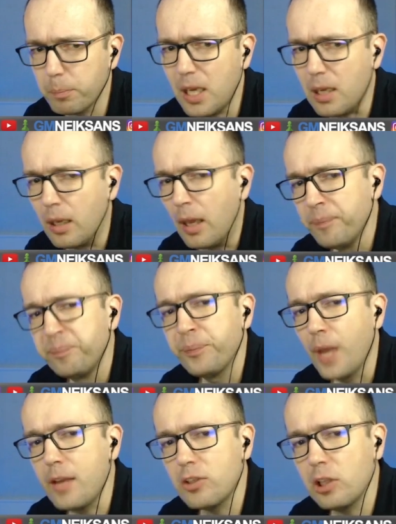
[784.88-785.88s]
me.
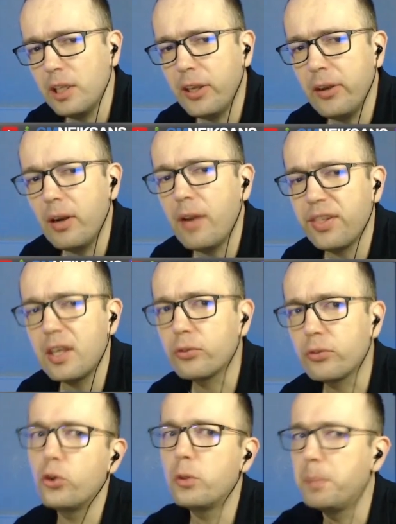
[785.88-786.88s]
Actually, here I
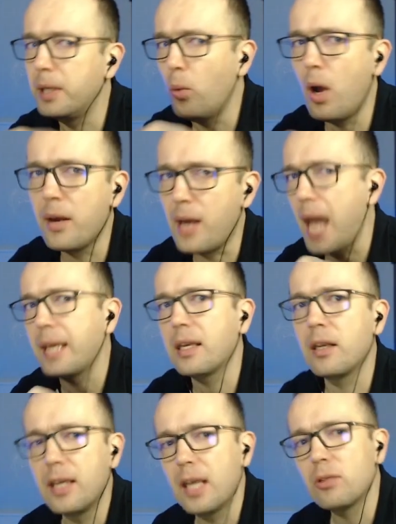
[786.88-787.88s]
think rook b1, I
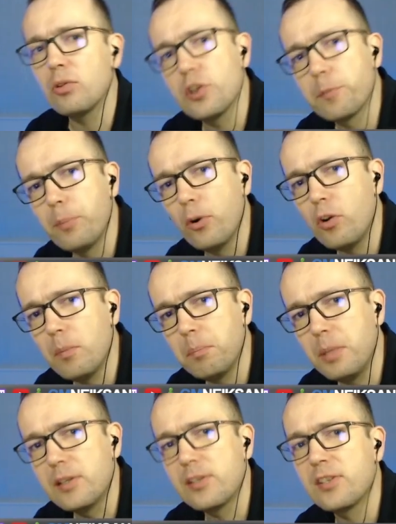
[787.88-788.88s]
can get to this pawn on
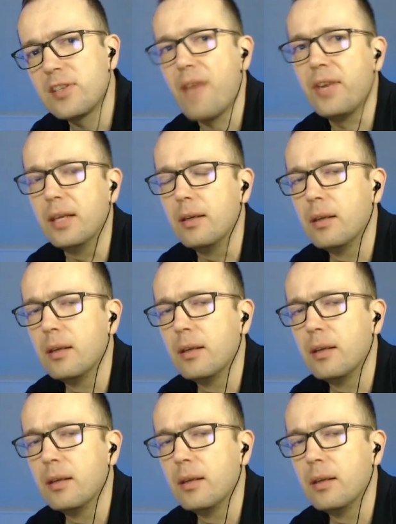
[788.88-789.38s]
b7.